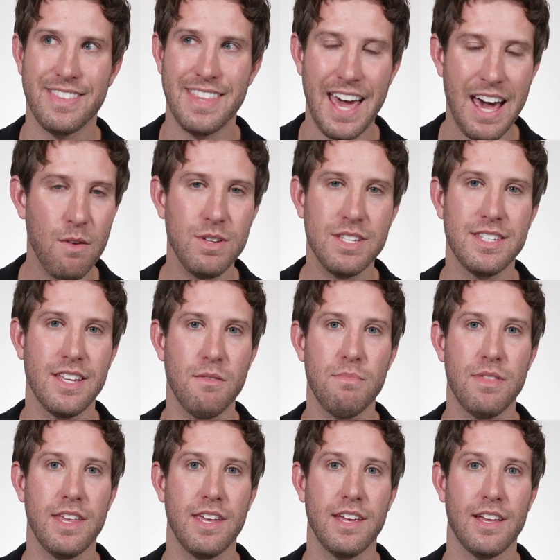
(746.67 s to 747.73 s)
That was
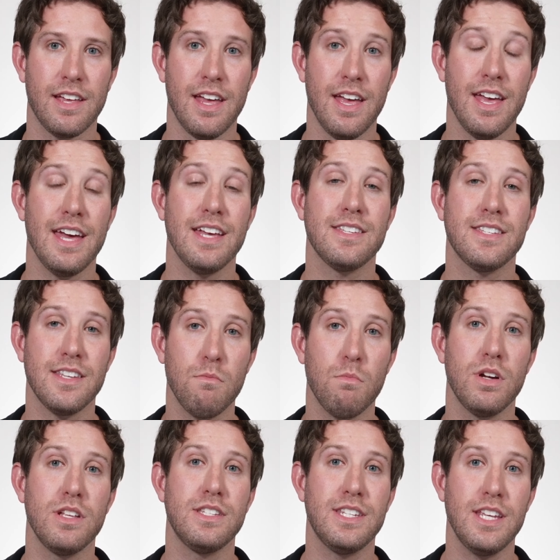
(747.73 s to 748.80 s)
something, as
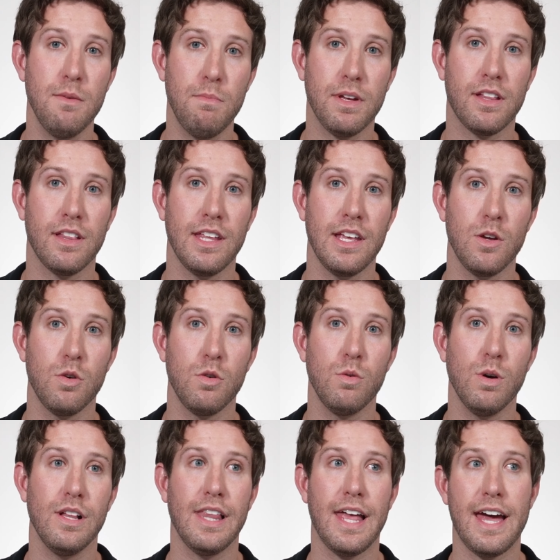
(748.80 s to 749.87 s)
someone typically who
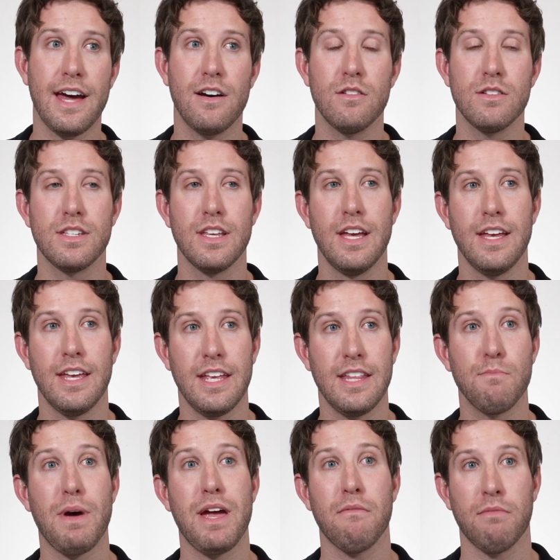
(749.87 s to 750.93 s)
allows, in
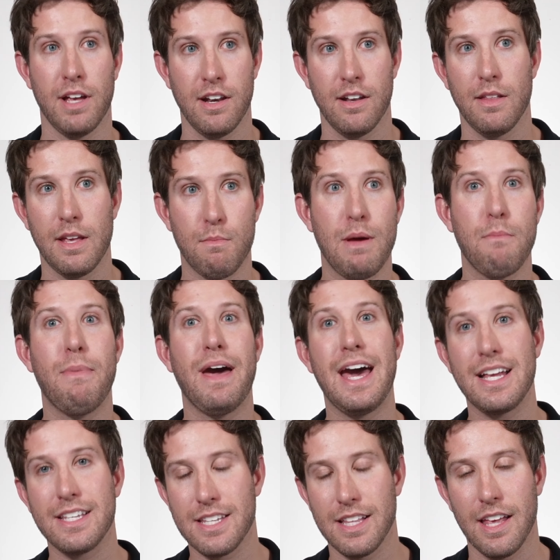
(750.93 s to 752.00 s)
my kind of like my
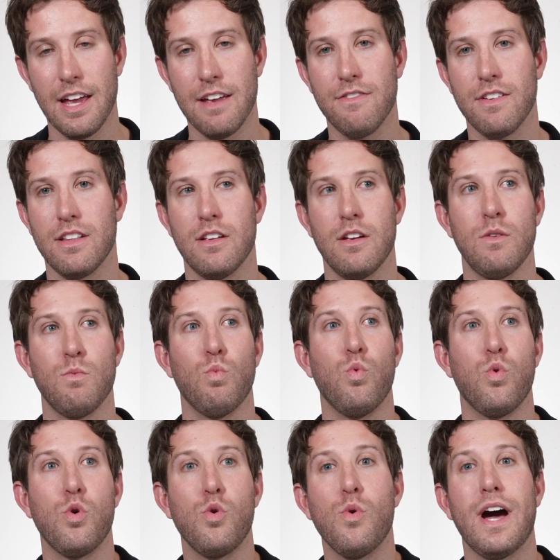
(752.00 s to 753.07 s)
past life and
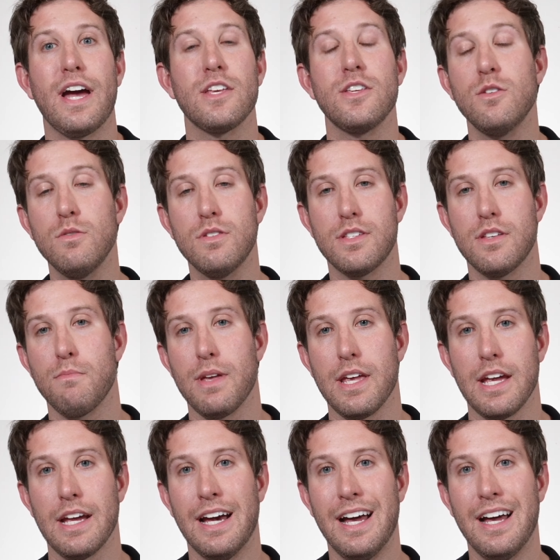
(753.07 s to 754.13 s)
who I used to
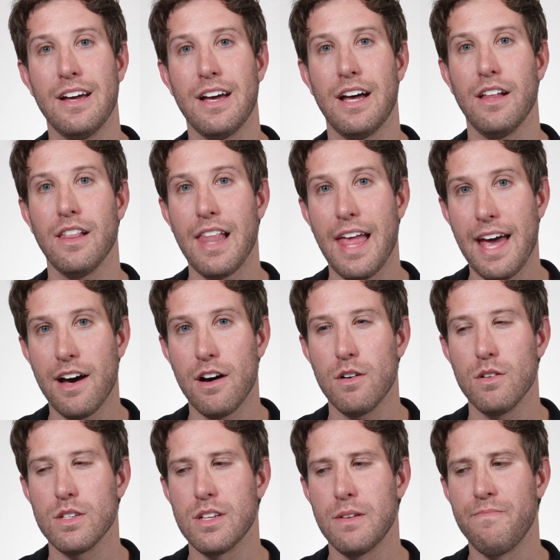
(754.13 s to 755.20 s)
be,
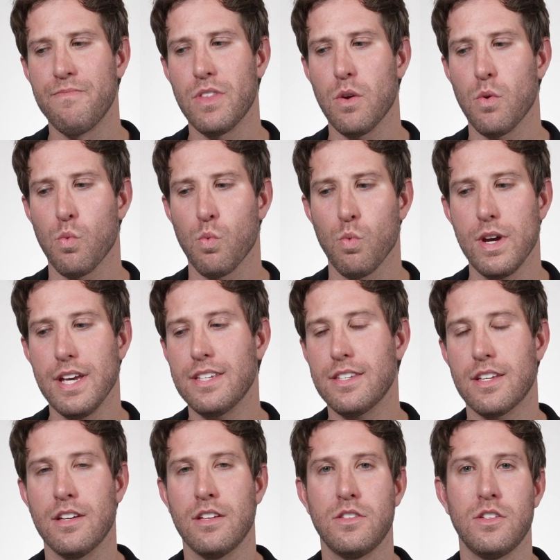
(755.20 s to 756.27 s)
allows
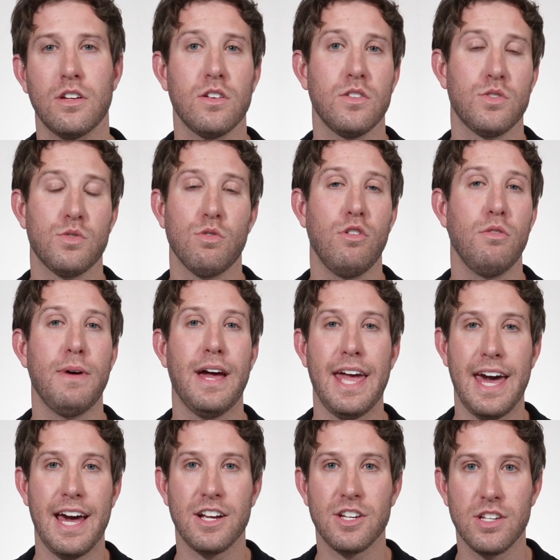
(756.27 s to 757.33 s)
risk to control my
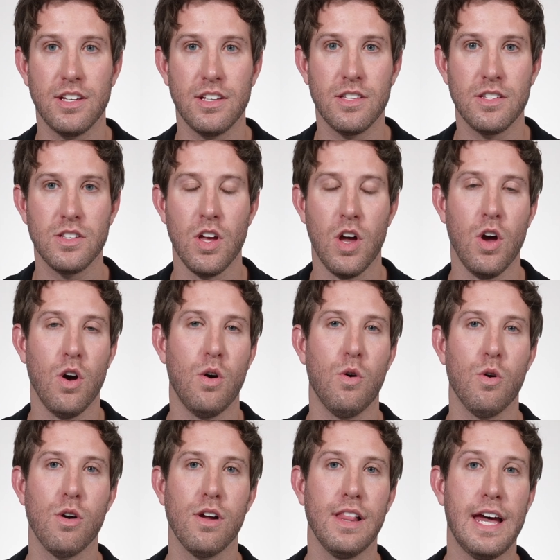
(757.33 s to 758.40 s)
actions,
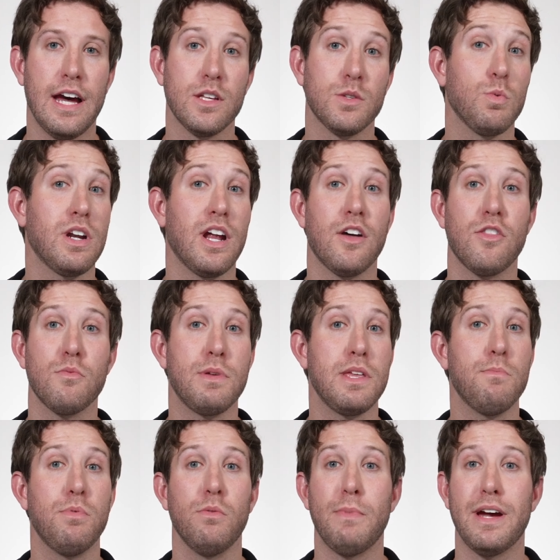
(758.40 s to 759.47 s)
or allows what other
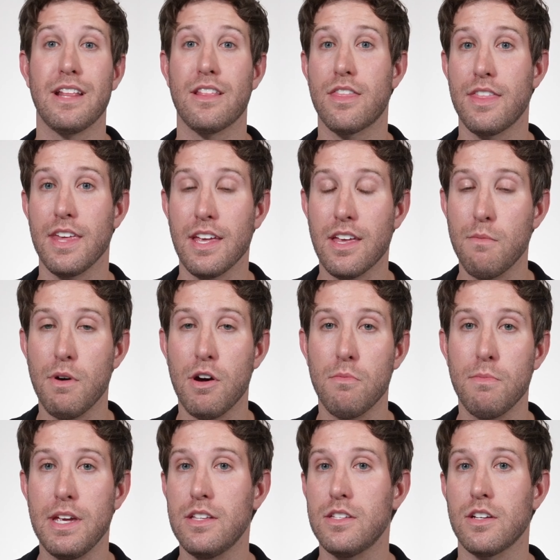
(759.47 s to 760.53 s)
people might think about
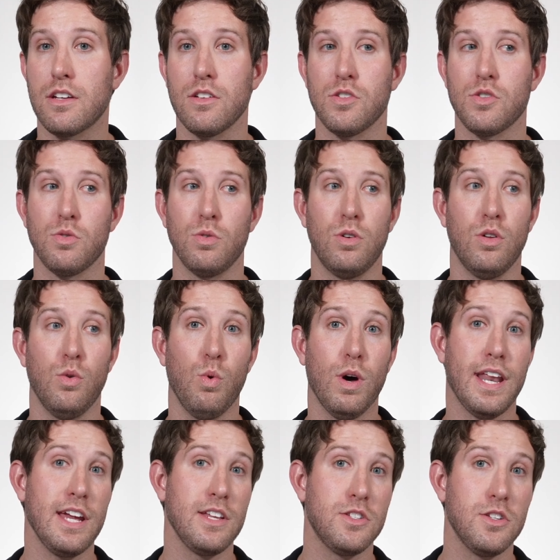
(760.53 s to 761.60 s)
me to control
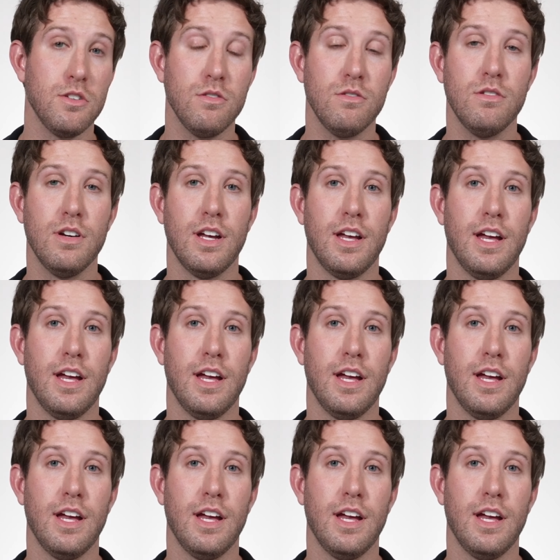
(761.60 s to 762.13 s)
what I do.